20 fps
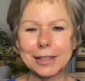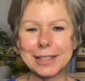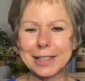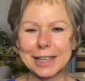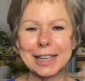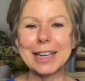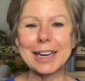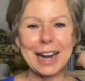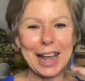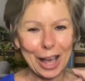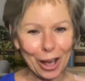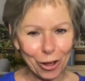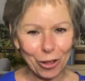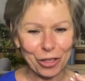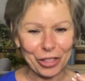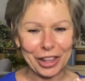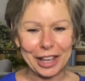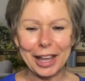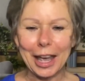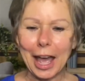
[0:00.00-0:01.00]
to get
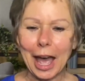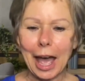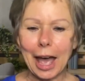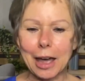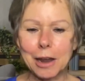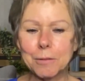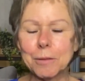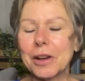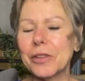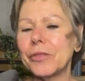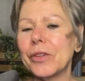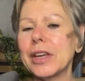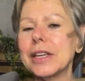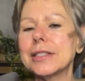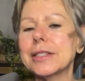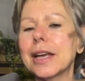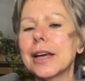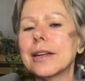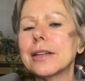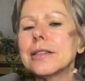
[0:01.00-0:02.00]
healthy, and my
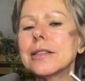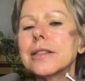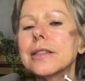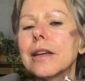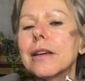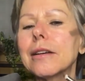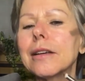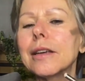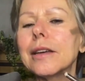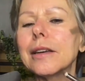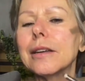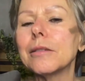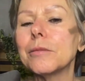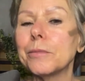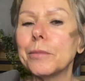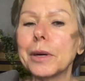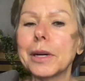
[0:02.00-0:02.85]
face kind of sunk in.